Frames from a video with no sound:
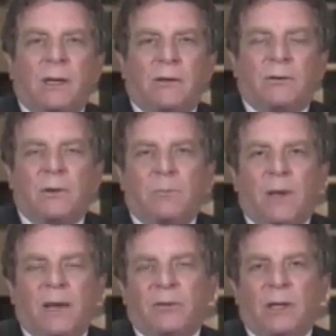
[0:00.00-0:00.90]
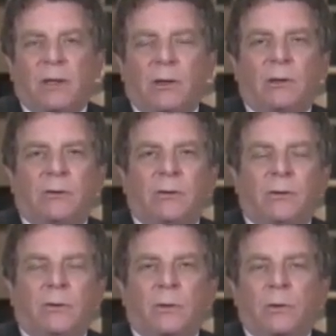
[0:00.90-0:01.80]
is the best thing you can
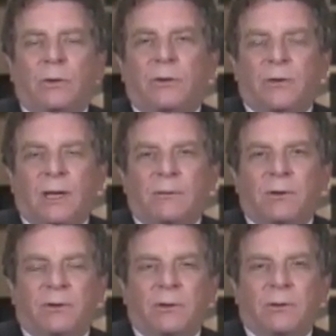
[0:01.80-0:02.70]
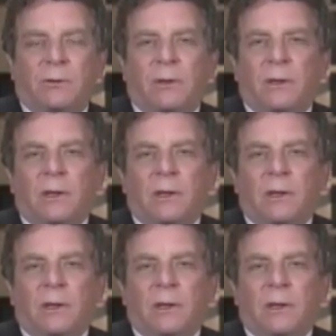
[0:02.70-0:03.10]
do in order to save your tooth.